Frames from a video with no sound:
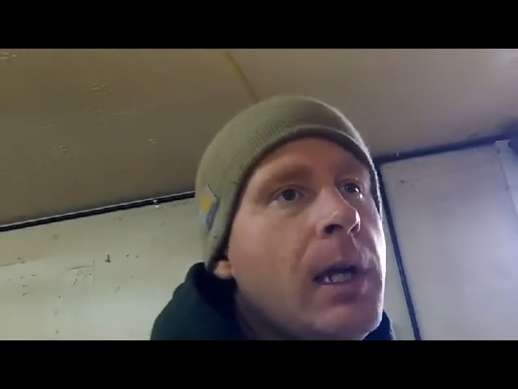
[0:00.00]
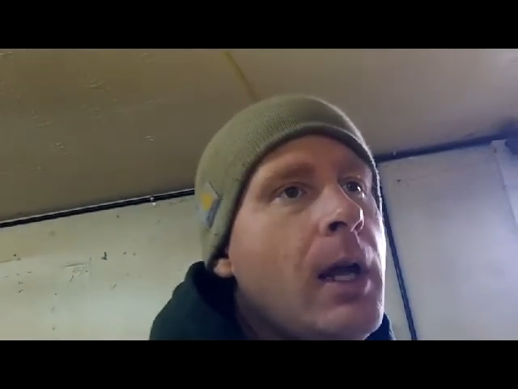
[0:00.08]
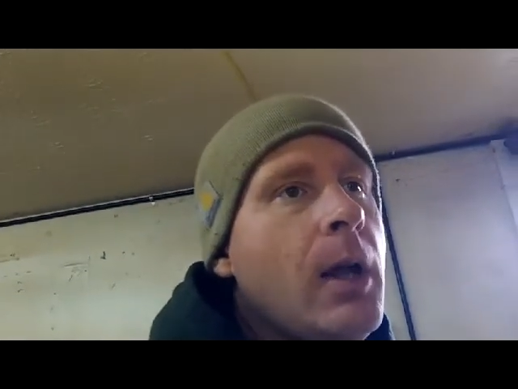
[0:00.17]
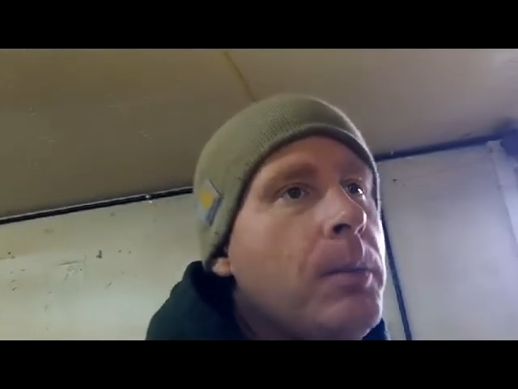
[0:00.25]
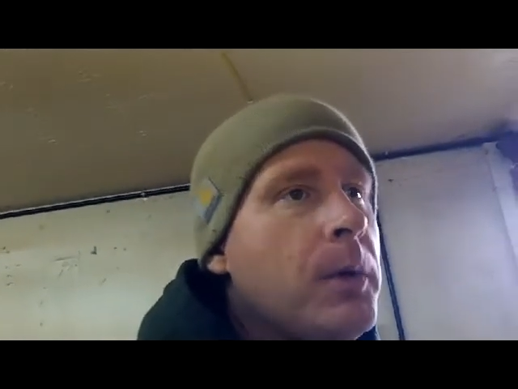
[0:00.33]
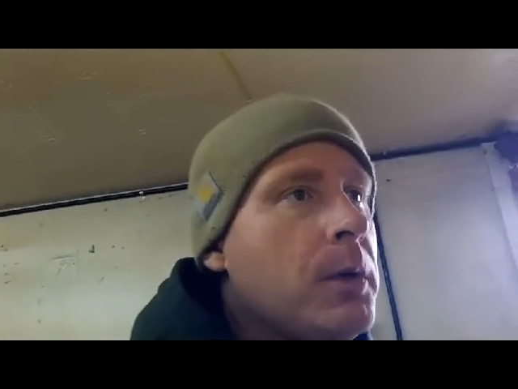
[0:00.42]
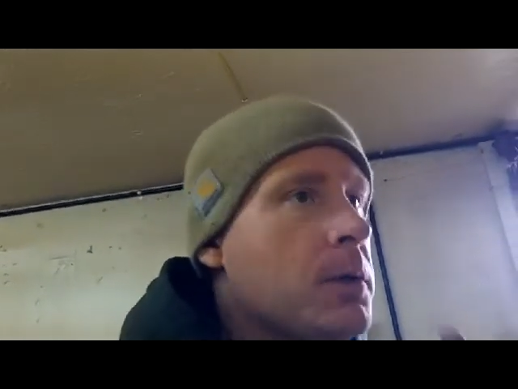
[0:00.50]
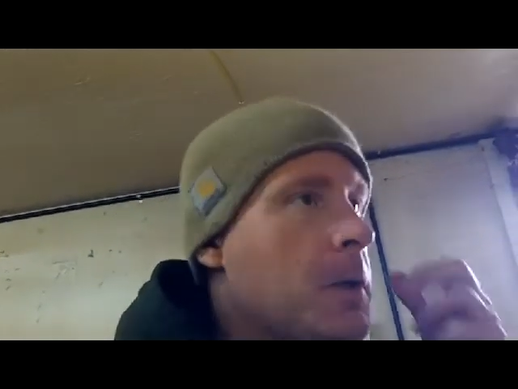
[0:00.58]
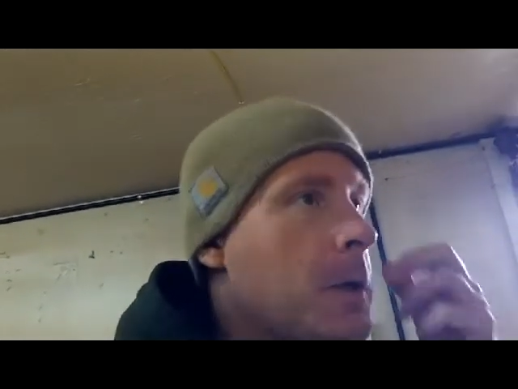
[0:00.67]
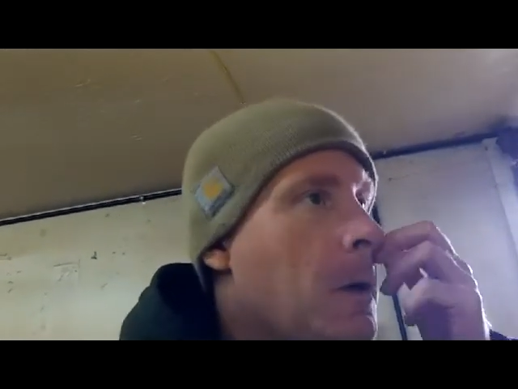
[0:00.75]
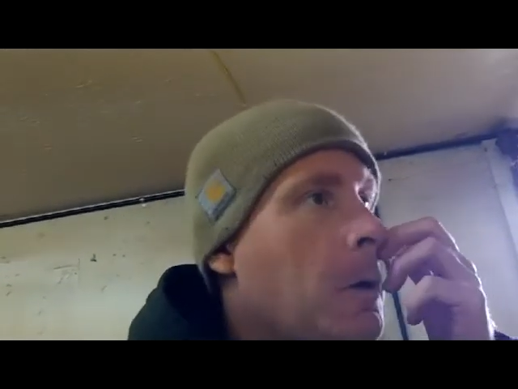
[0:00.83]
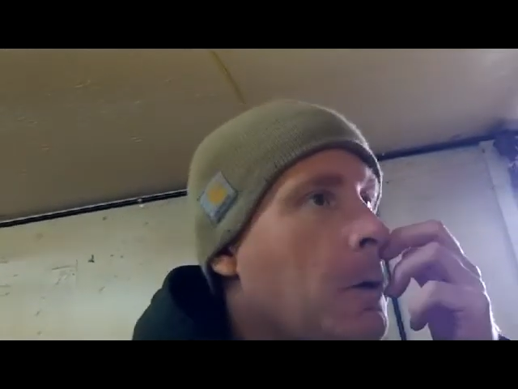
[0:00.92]

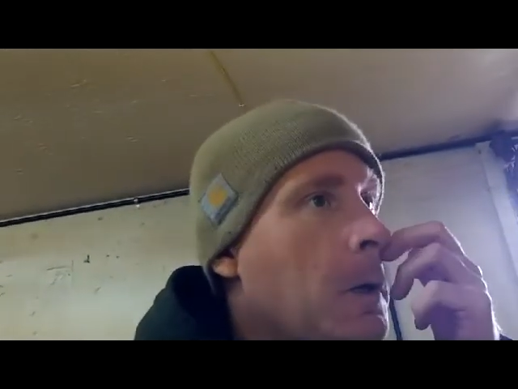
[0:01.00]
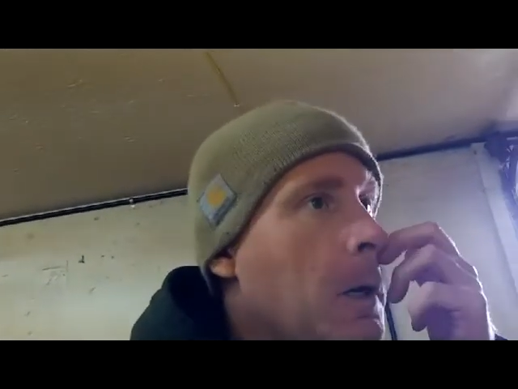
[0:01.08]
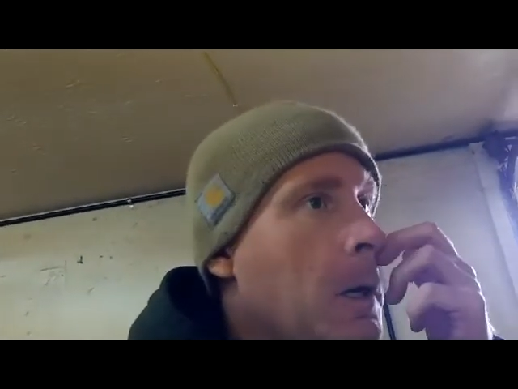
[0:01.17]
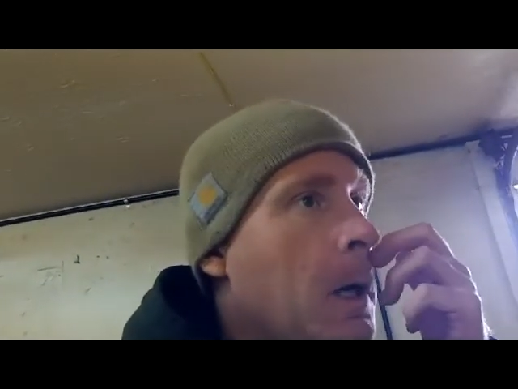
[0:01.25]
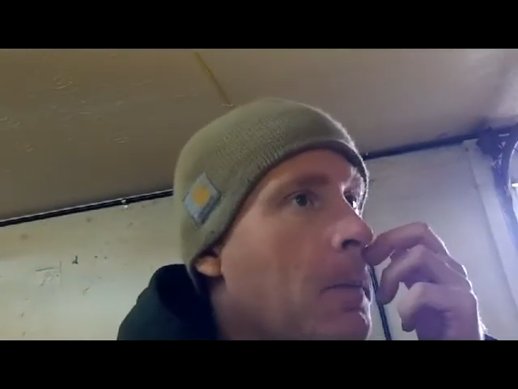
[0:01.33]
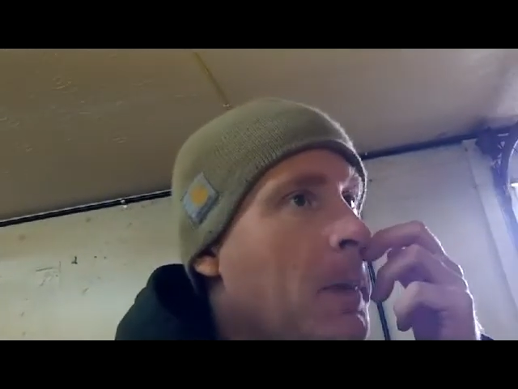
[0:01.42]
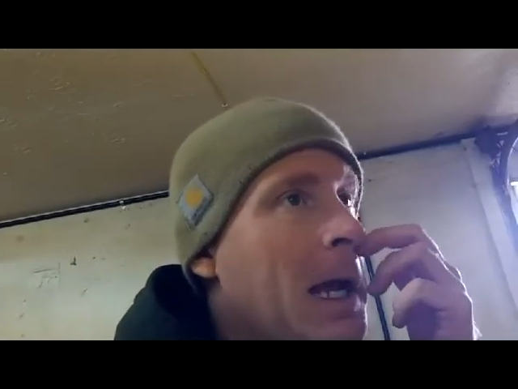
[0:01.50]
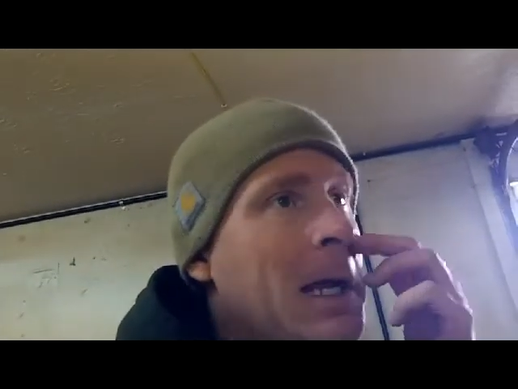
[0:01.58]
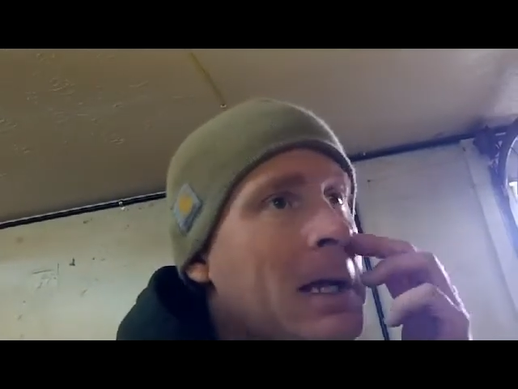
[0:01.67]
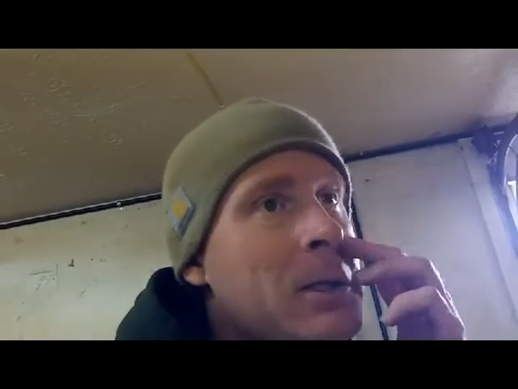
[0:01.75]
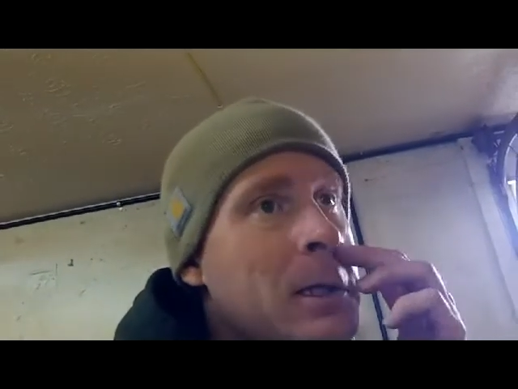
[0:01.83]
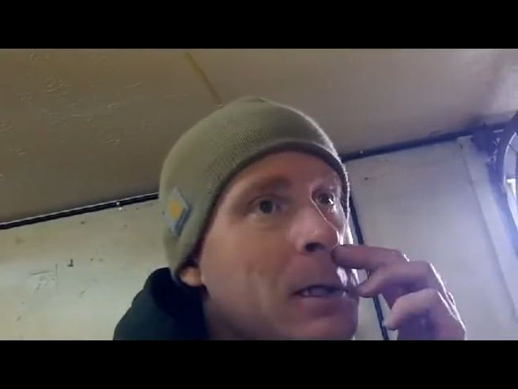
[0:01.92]
calipers and all the
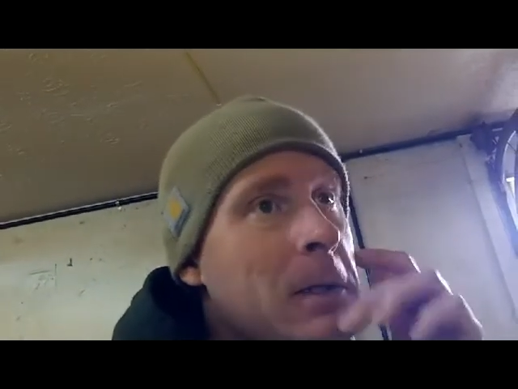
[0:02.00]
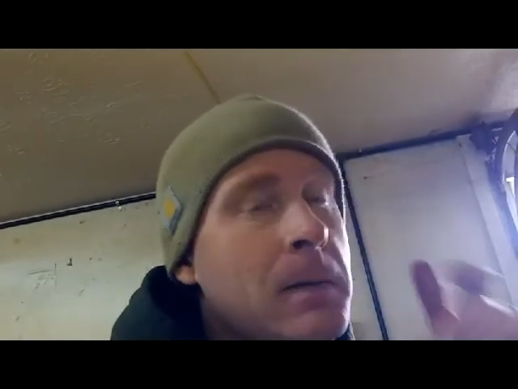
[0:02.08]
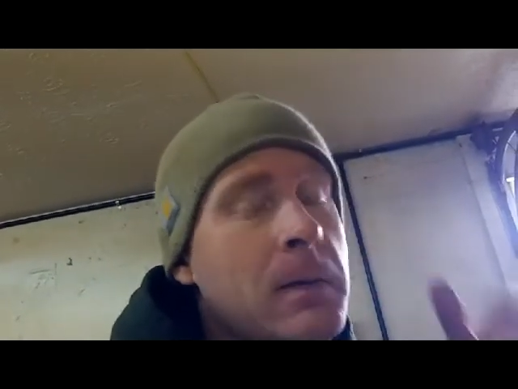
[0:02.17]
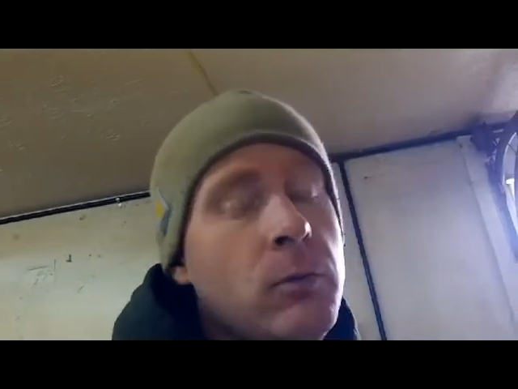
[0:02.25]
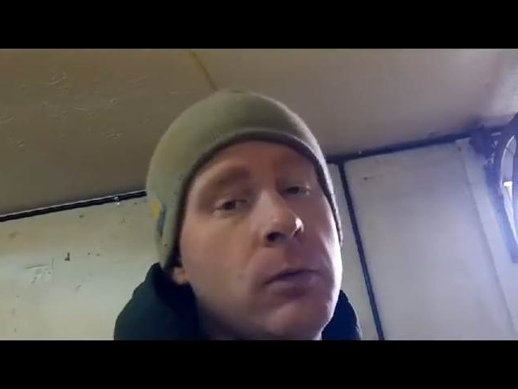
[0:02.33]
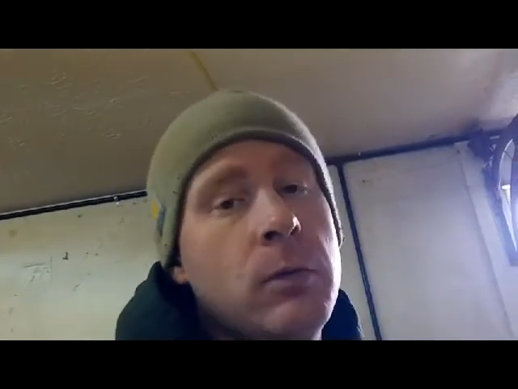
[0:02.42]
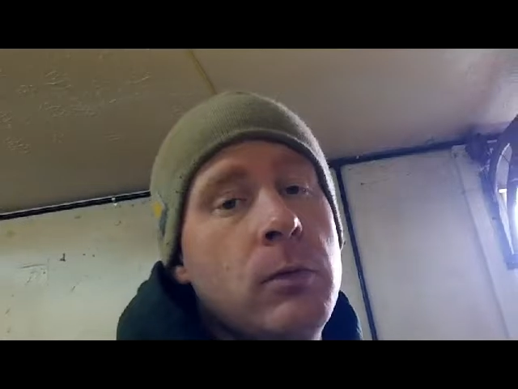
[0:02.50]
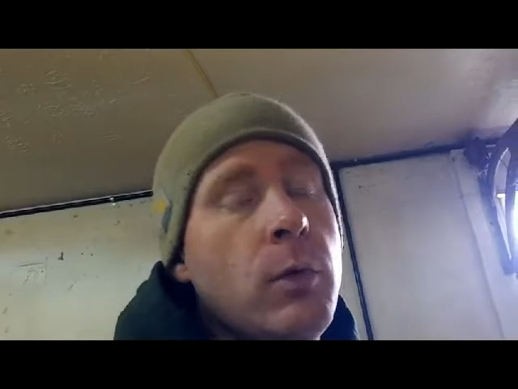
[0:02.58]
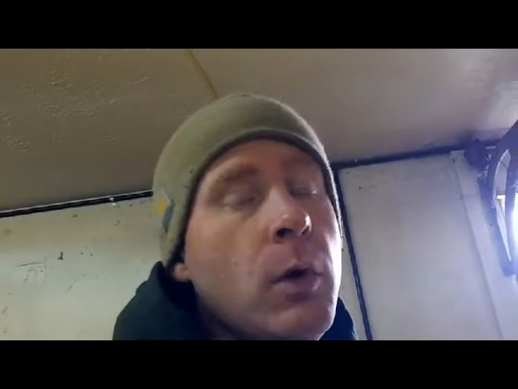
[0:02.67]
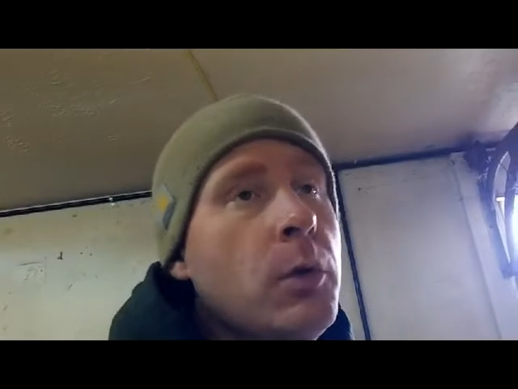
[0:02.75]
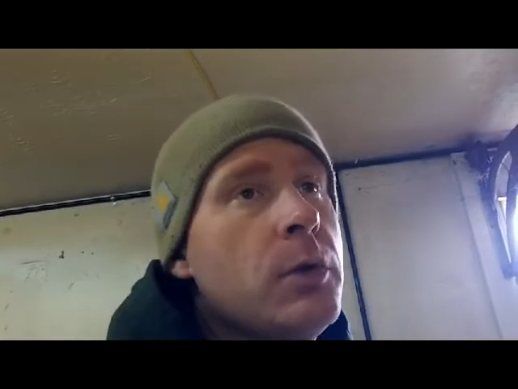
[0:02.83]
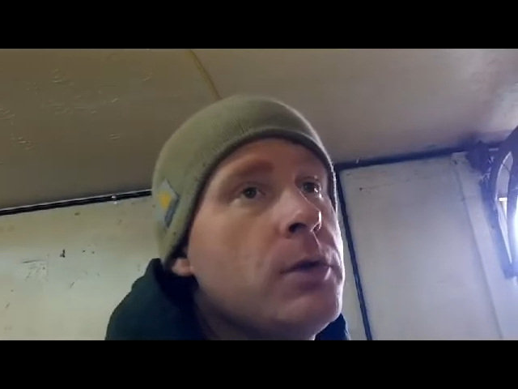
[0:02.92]
pads and
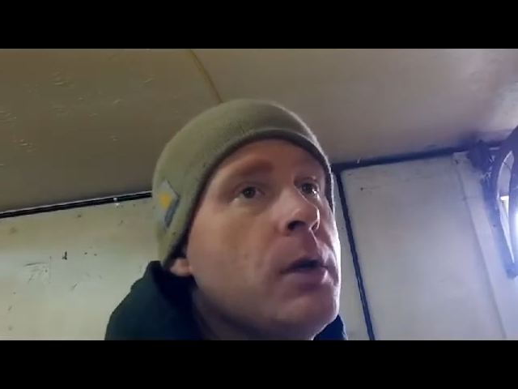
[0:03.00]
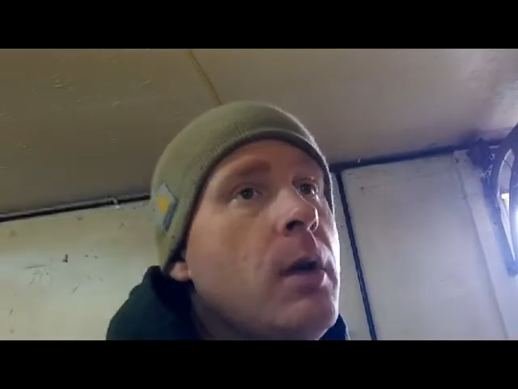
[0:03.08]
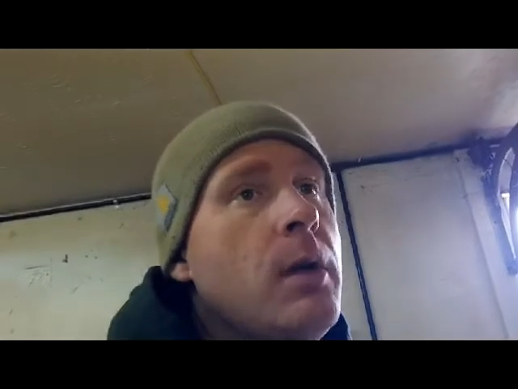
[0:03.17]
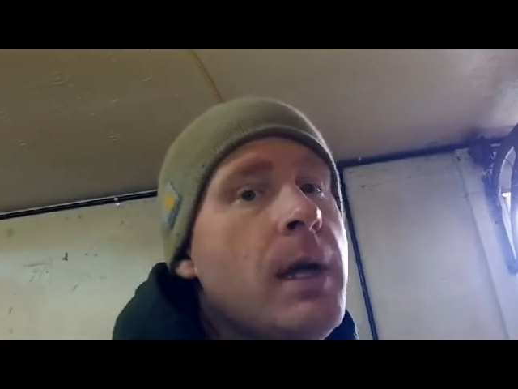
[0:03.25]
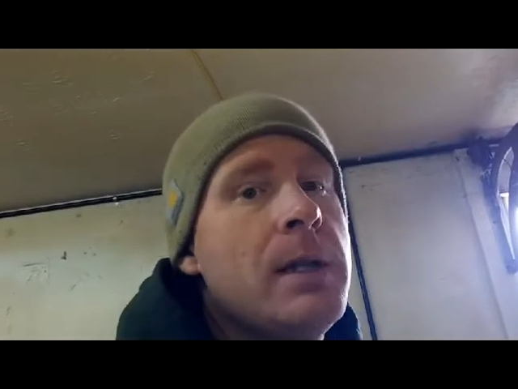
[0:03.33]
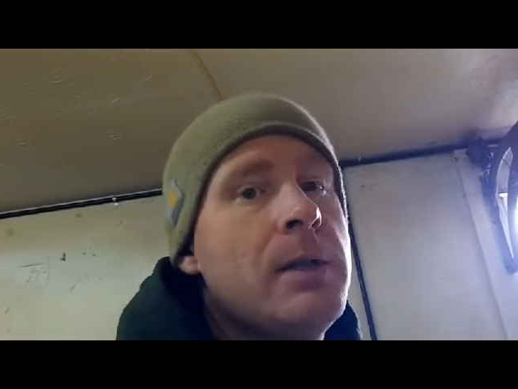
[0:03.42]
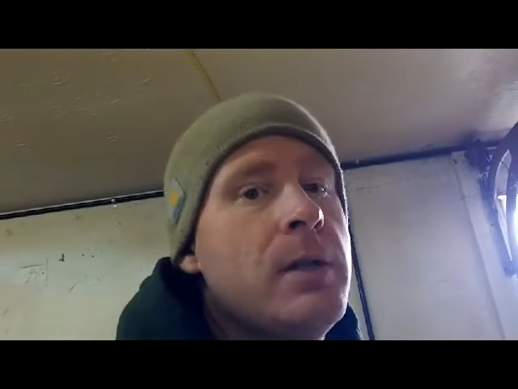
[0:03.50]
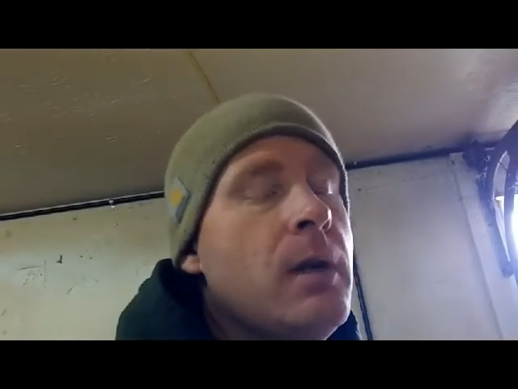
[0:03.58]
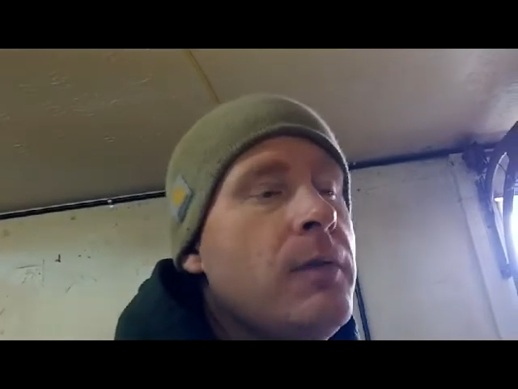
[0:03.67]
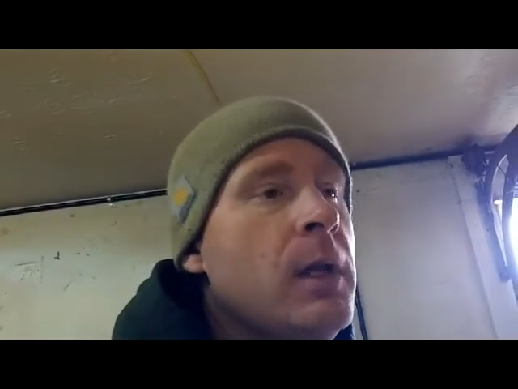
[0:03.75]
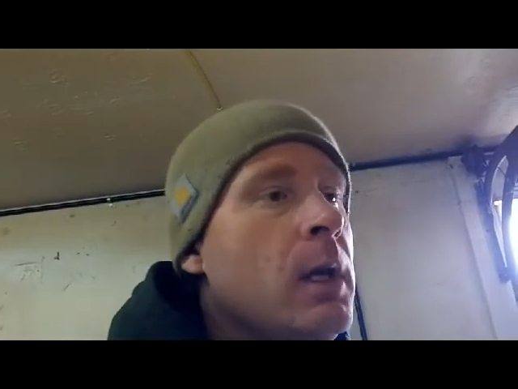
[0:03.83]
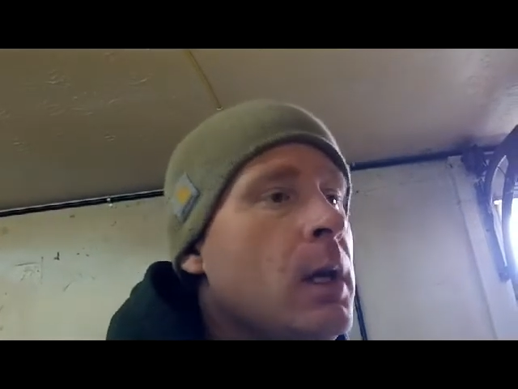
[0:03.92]
rotors and all that
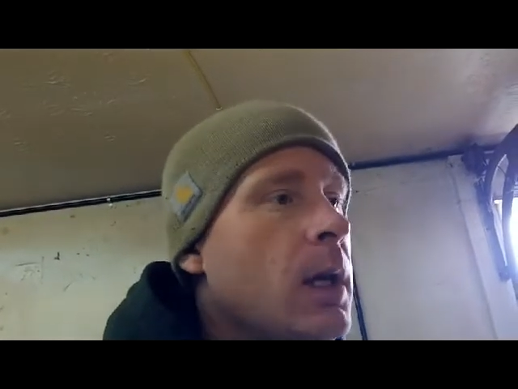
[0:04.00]
stuff,